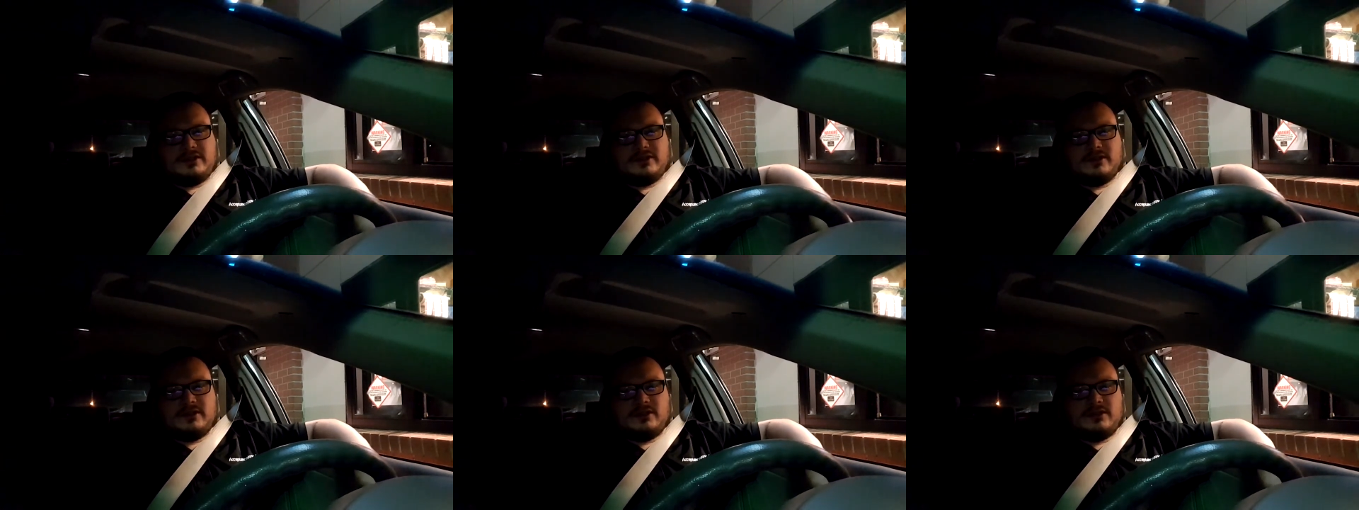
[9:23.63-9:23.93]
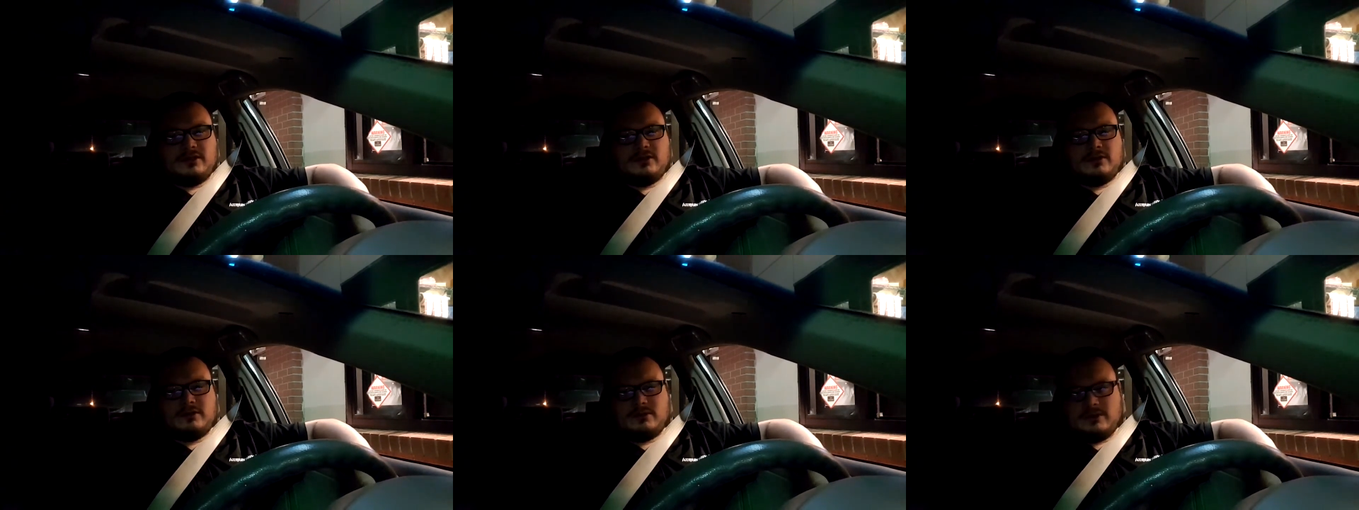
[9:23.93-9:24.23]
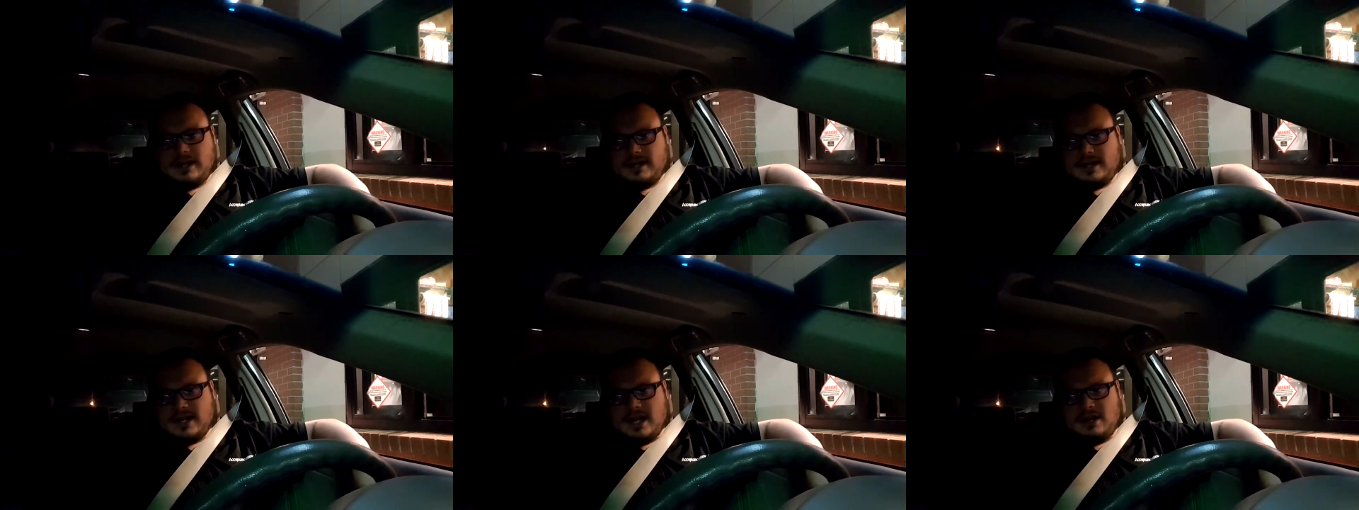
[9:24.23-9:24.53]
So
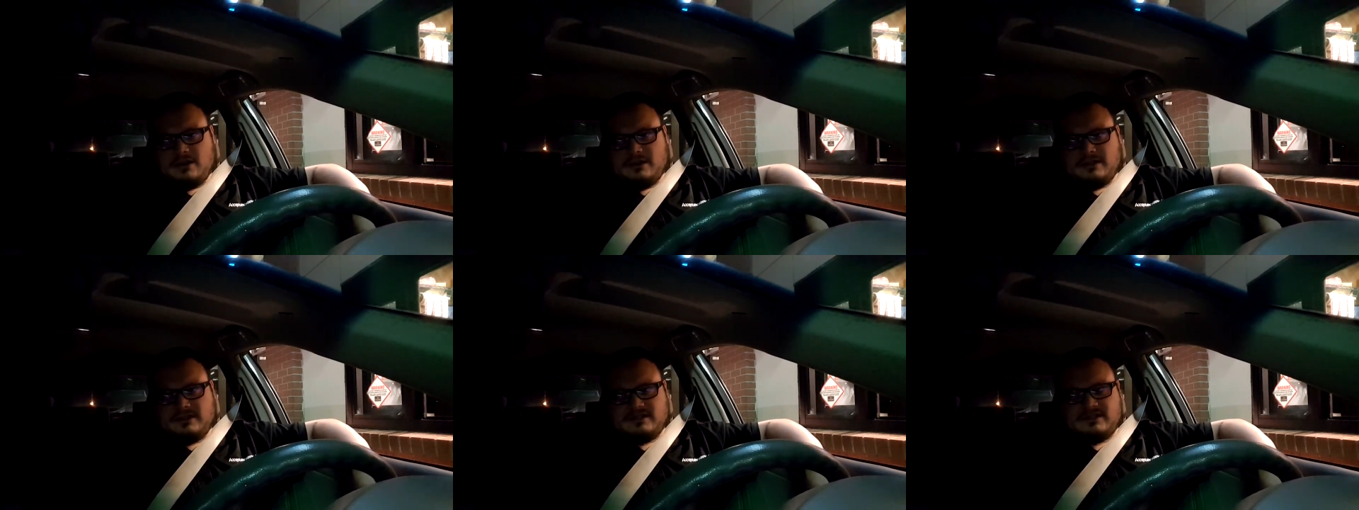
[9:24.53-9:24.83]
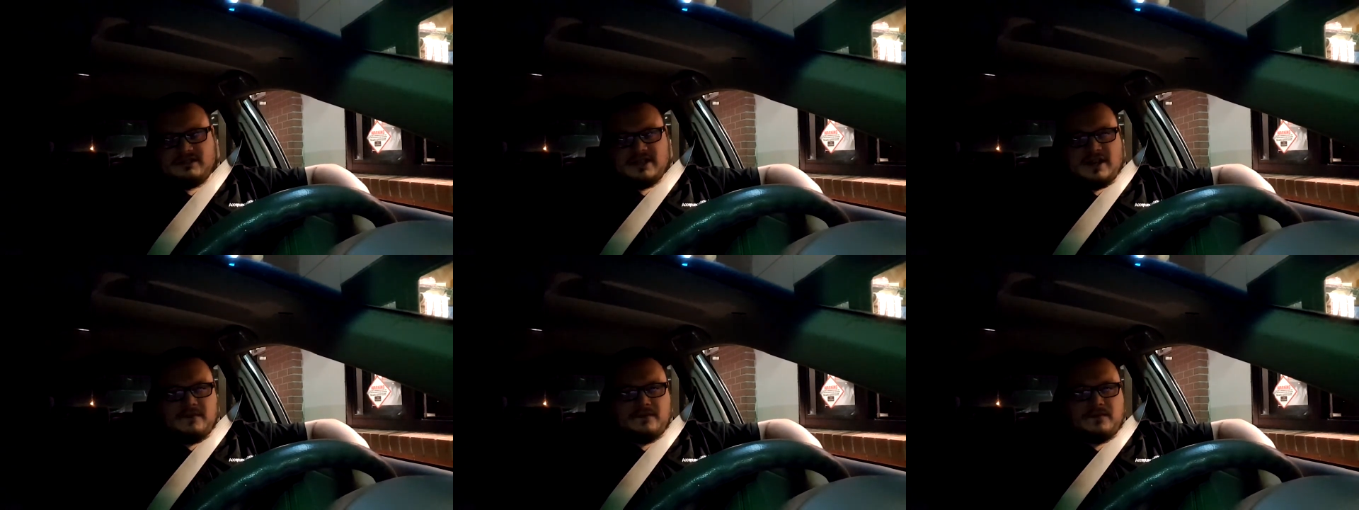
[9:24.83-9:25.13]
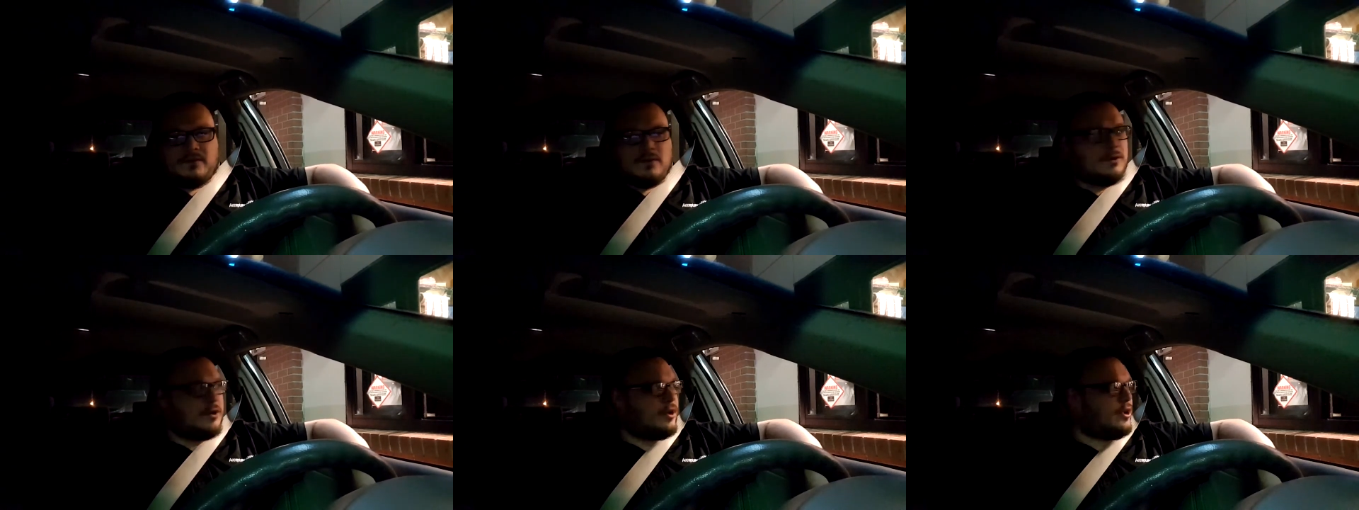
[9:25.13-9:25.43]
right now it's
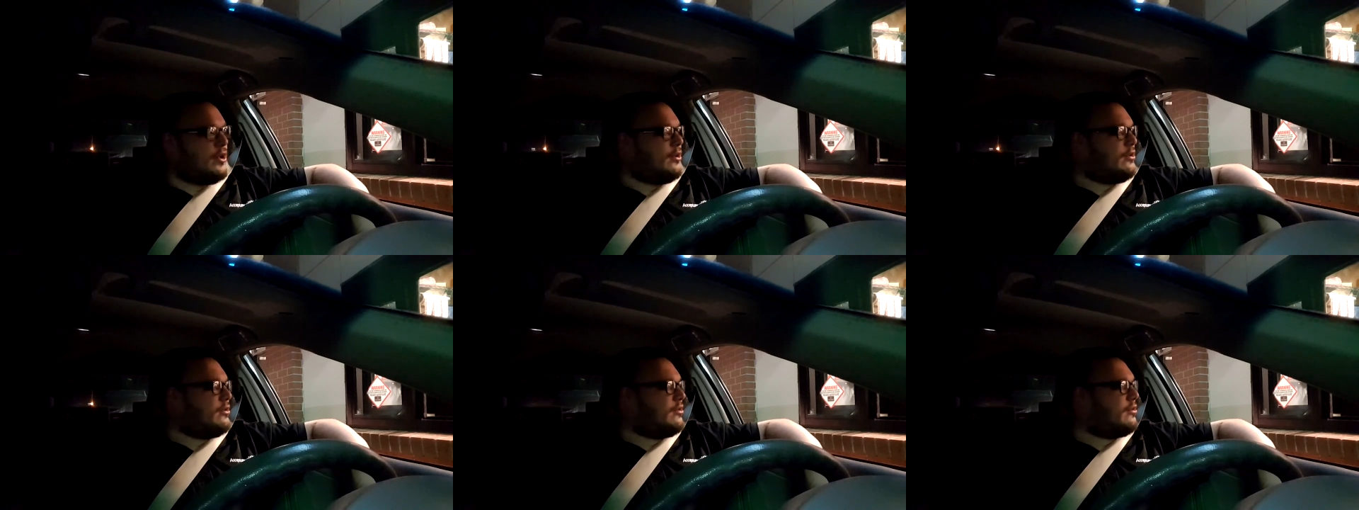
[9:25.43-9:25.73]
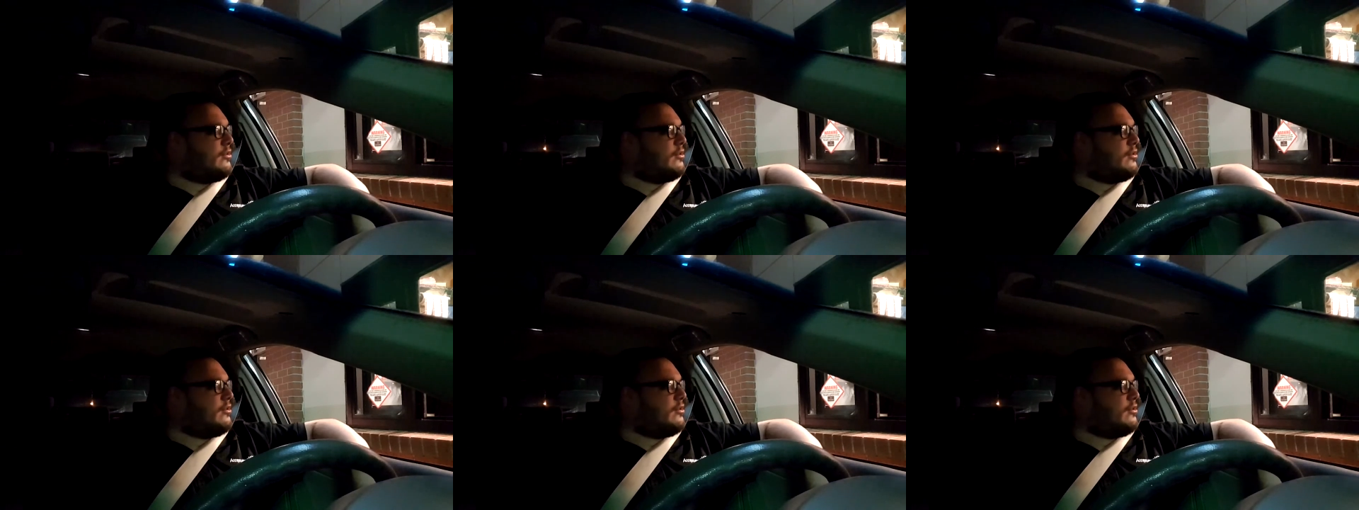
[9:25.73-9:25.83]
9:40.